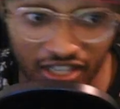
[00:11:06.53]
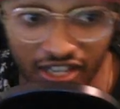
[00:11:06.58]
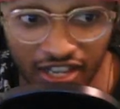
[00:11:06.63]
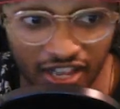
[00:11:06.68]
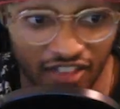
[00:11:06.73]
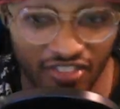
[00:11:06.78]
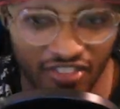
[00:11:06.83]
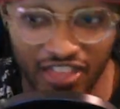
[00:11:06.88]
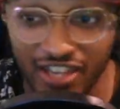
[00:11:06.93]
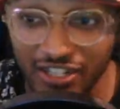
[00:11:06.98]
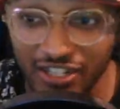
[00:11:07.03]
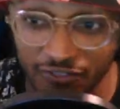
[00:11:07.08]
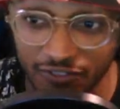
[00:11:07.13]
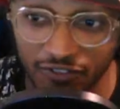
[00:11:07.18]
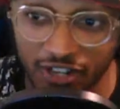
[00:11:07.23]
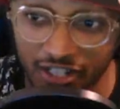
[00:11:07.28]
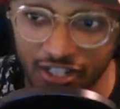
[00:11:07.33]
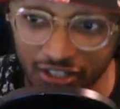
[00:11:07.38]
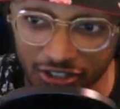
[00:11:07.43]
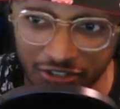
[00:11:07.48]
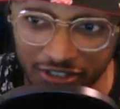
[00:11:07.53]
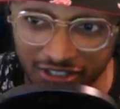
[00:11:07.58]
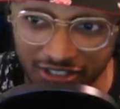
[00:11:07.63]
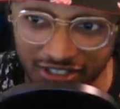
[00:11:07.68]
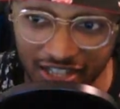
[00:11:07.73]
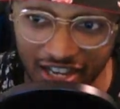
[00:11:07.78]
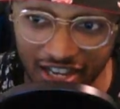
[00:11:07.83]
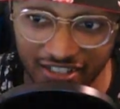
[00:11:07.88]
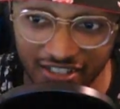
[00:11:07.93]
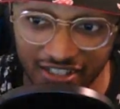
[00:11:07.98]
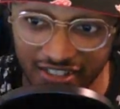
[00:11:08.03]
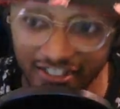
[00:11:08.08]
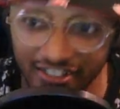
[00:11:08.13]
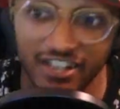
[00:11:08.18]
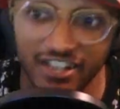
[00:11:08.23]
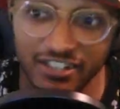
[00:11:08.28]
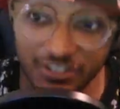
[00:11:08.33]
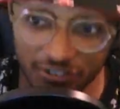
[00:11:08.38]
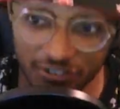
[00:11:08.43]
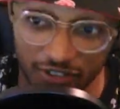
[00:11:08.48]
And then it's fuck Luna second. And then
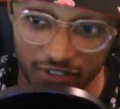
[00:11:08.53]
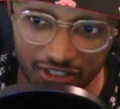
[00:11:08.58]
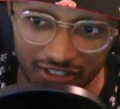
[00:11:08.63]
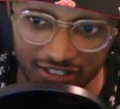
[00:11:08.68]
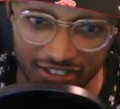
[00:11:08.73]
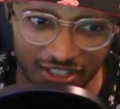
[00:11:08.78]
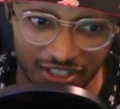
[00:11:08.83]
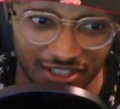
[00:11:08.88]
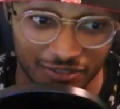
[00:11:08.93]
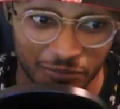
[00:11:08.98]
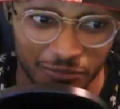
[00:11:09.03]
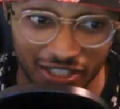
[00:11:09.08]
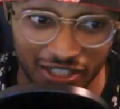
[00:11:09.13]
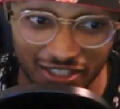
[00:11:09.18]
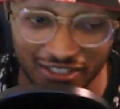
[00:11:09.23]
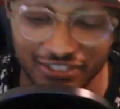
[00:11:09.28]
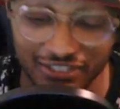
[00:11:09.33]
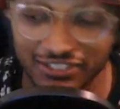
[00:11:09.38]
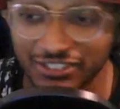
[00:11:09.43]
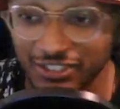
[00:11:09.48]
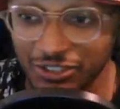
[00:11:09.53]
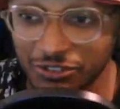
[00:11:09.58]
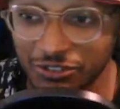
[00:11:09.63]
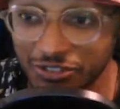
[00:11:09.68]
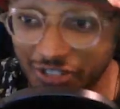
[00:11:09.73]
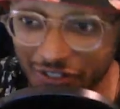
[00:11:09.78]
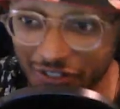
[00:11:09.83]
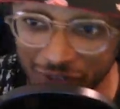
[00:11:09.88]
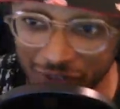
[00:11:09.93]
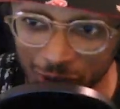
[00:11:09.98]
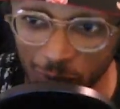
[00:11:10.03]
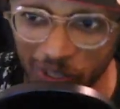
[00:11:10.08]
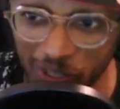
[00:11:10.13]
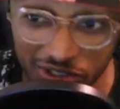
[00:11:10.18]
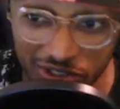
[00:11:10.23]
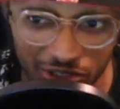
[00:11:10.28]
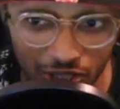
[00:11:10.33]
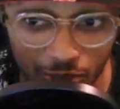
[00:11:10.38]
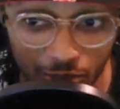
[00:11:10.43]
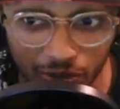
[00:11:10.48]
it's fuck Sun. Because Luna
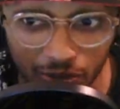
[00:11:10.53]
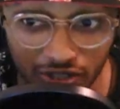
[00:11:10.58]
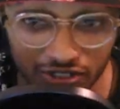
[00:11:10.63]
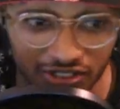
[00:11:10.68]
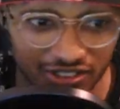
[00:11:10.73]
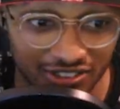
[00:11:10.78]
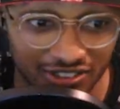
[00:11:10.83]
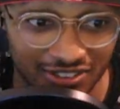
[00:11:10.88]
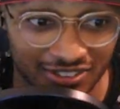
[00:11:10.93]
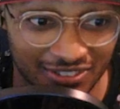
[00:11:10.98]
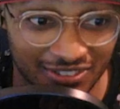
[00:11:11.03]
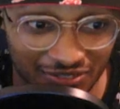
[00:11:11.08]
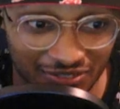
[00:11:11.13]
switched up on us.